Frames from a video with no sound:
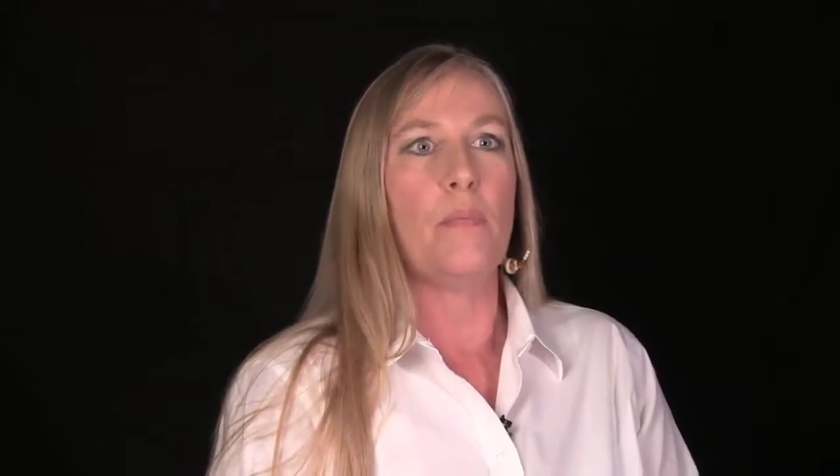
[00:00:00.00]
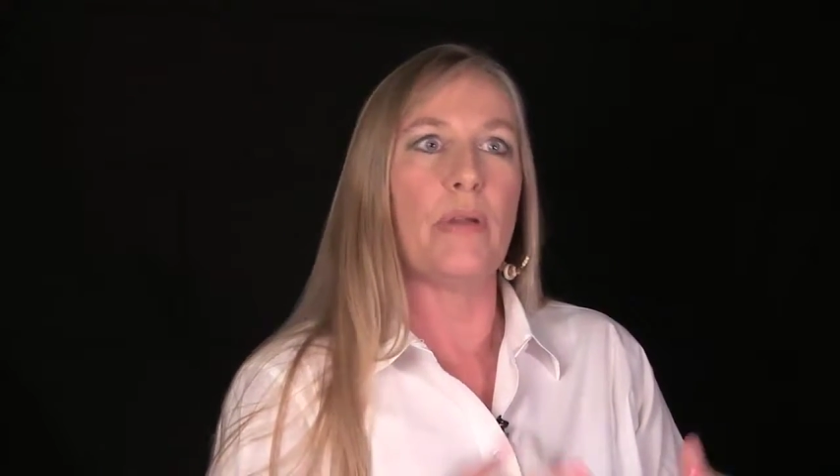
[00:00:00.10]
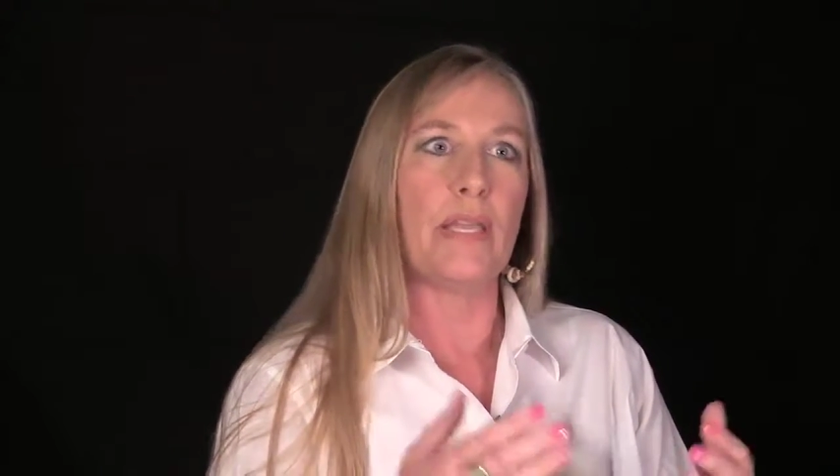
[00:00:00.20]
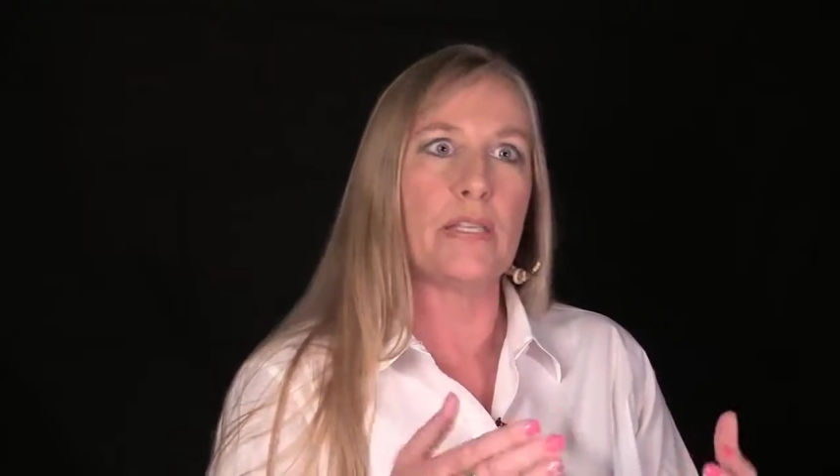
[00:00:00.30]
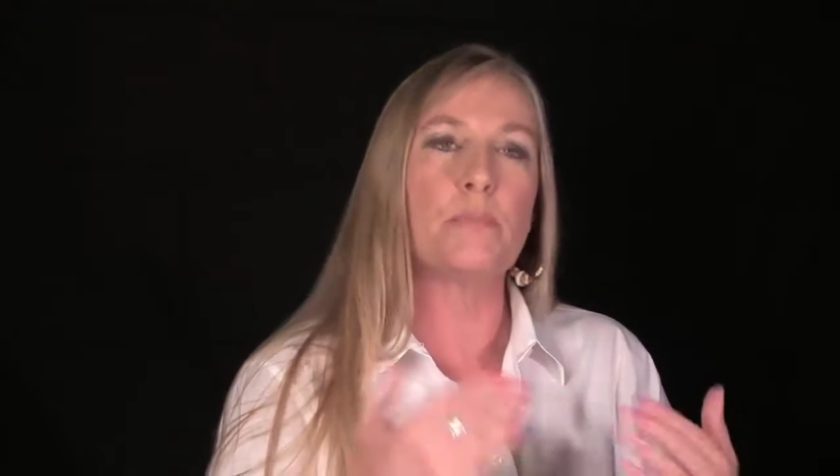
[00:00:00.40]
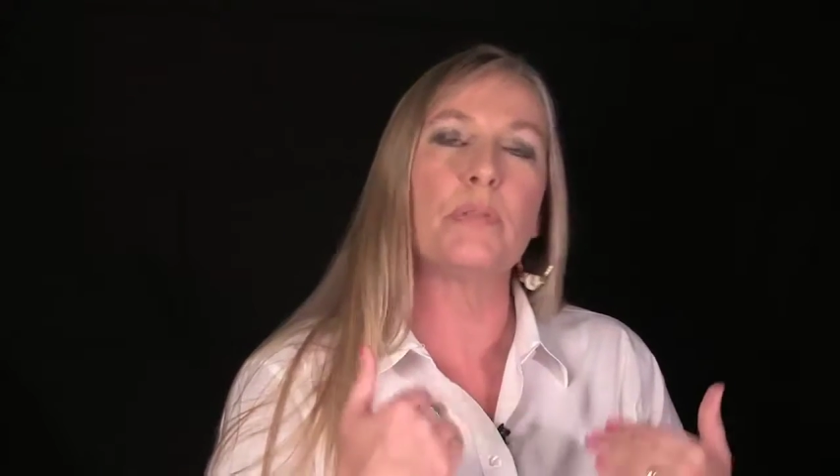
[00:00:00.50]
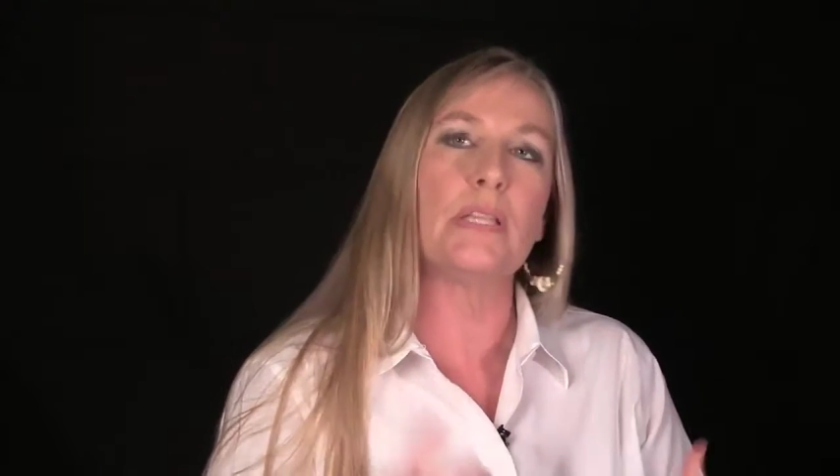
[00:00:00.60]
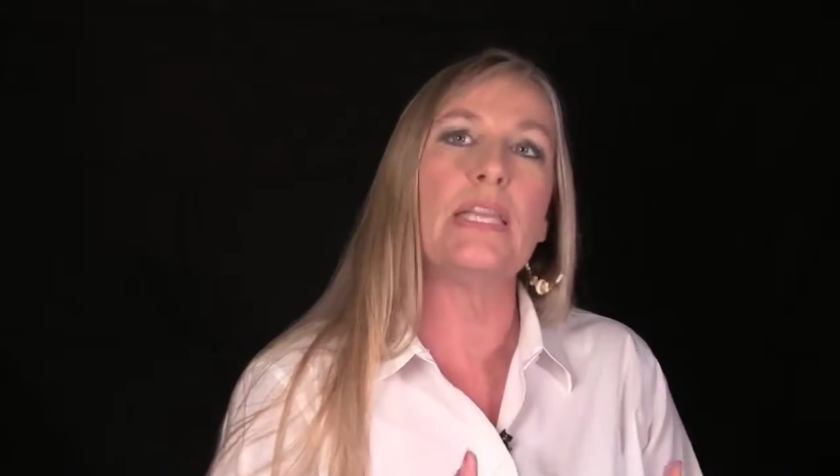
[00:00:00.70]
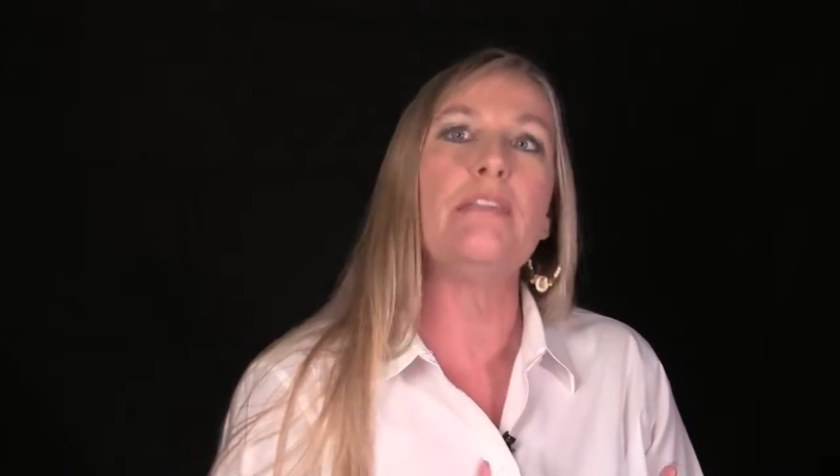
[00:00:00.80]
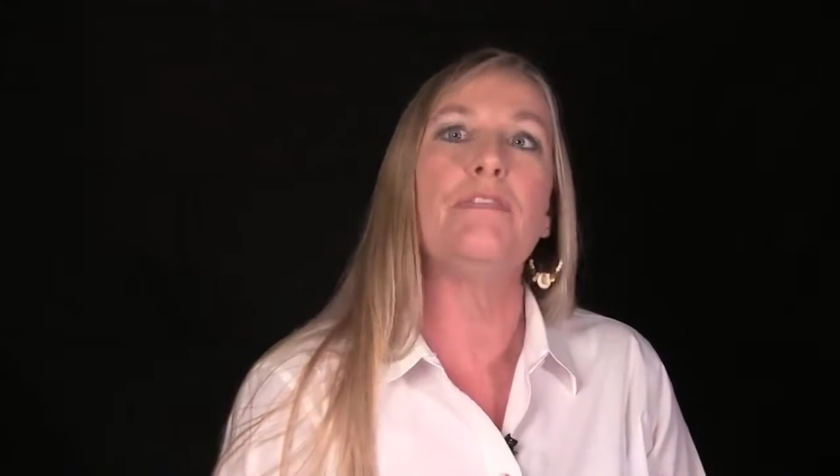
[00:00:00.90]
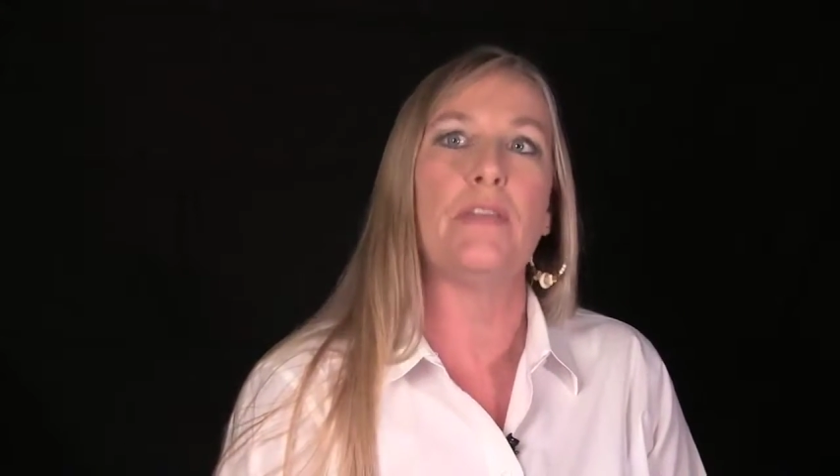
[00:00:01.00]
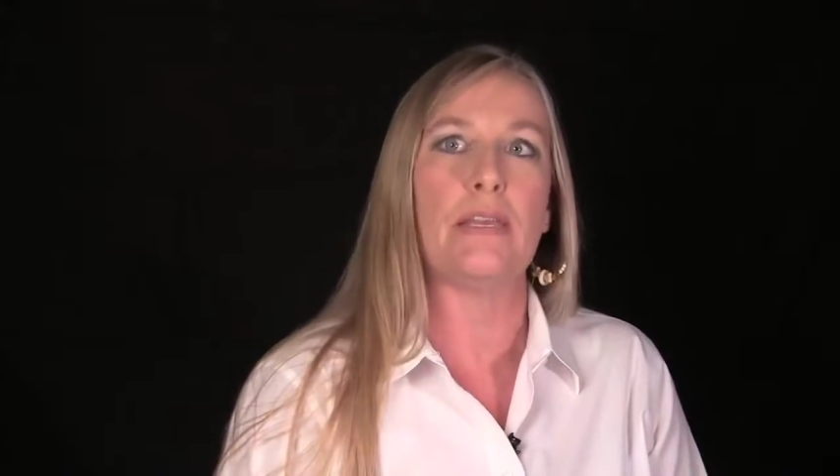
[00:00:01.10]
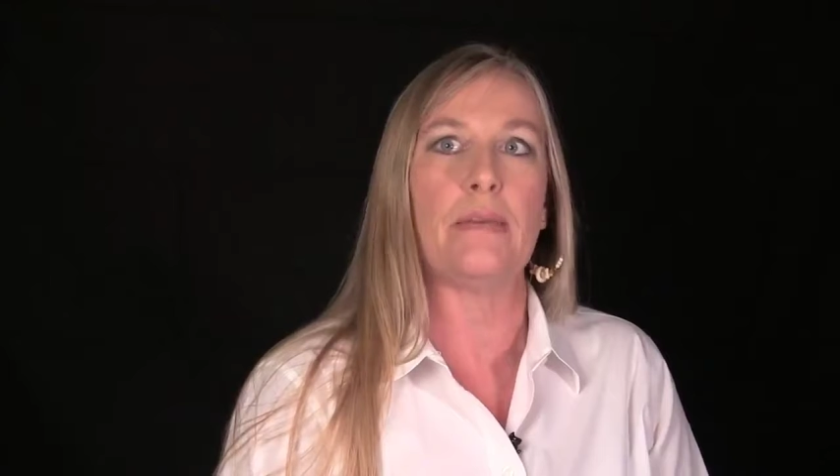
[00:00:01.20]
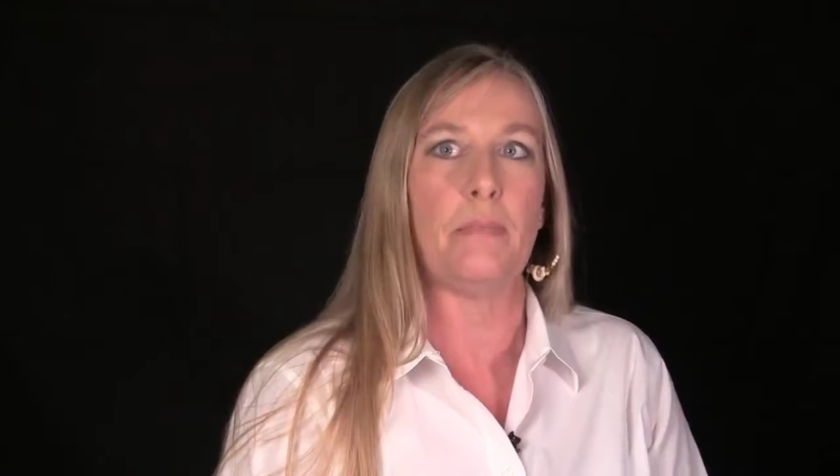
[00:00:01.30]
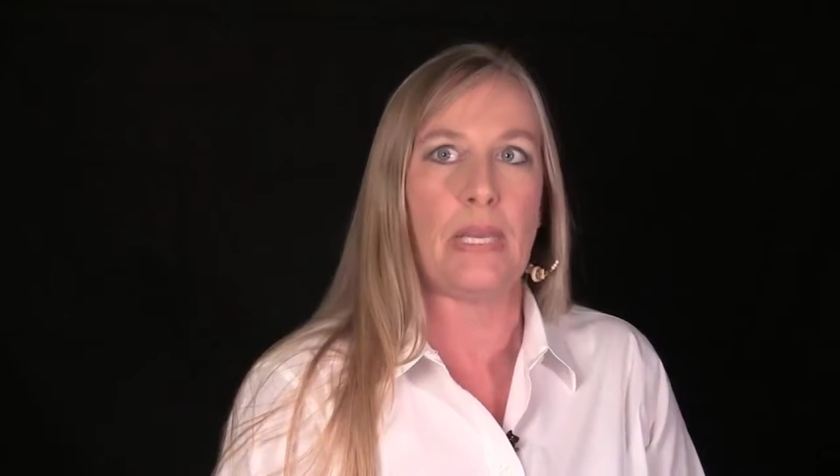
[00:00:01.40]
but his belief
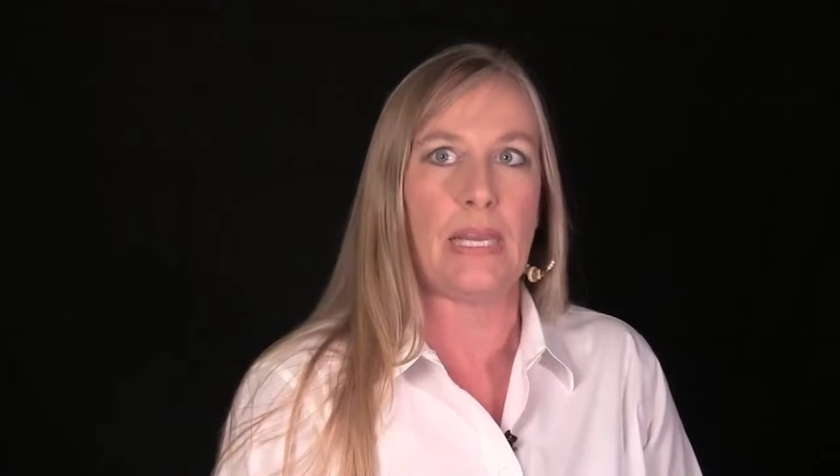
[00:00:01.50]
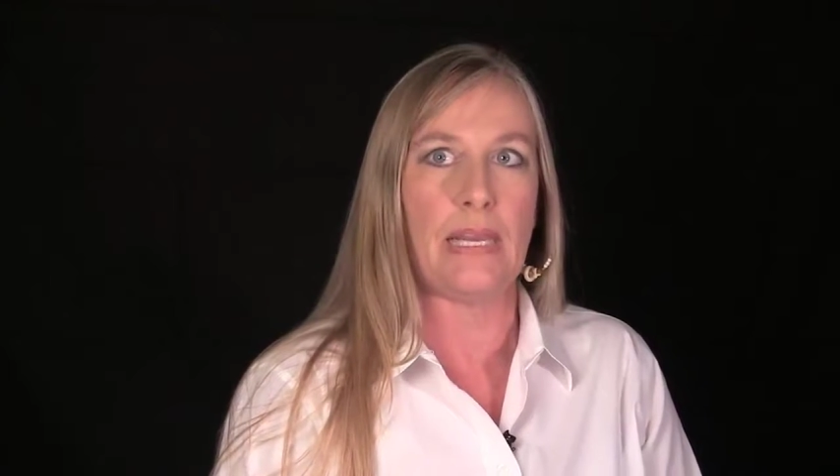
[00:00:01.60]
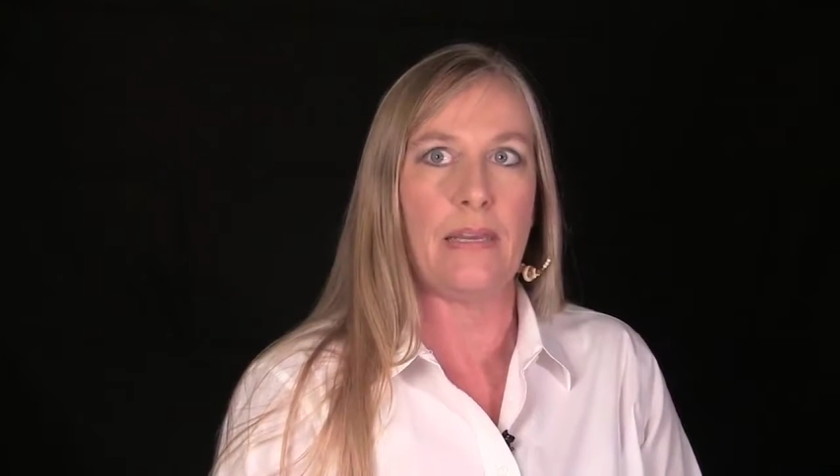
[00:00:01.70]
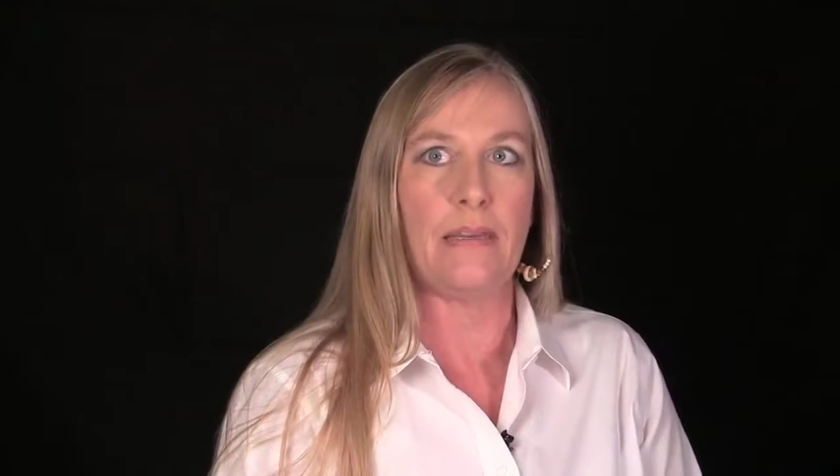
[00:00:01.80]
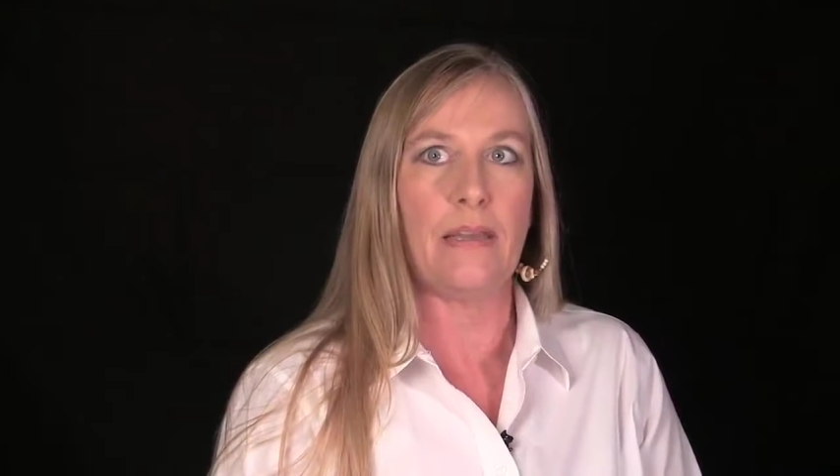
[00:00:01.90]
in me